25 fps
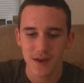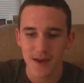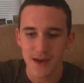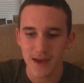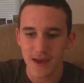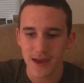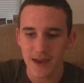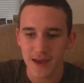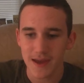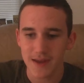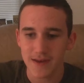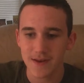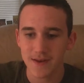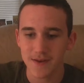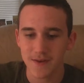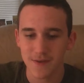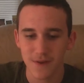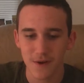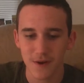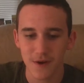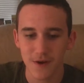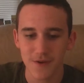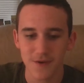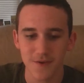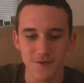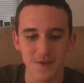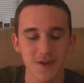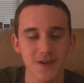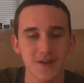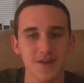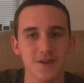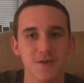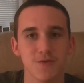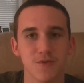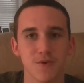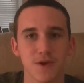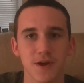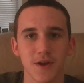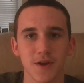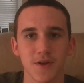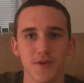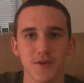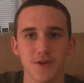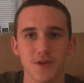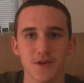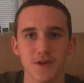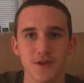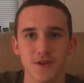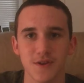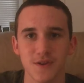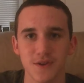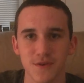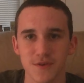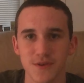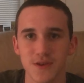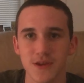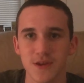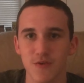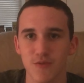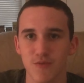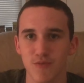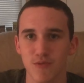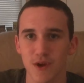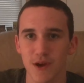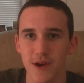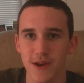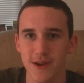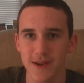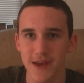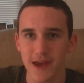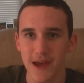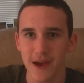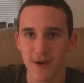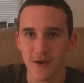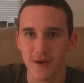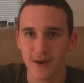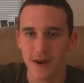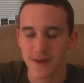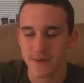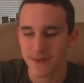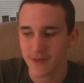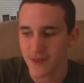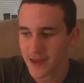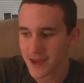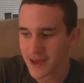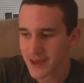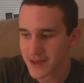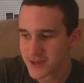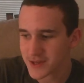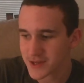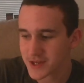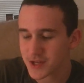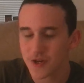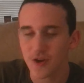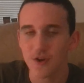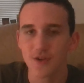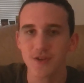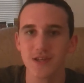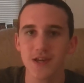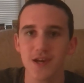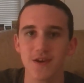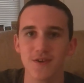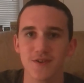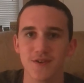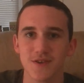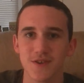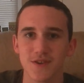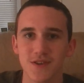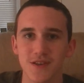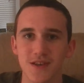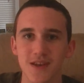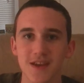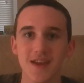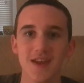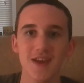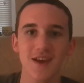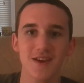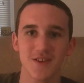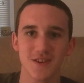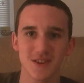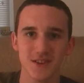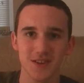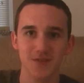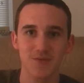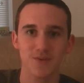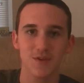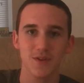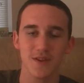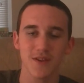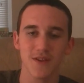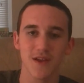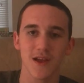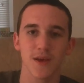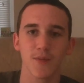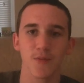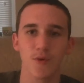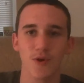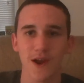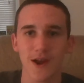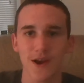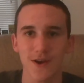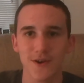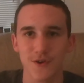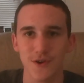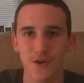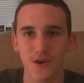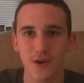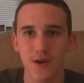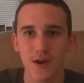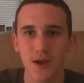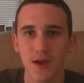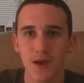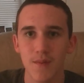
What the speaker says: and there are scenes where, you see her break down, and like as it starts out, it's just like, yeah, she's a really likable character.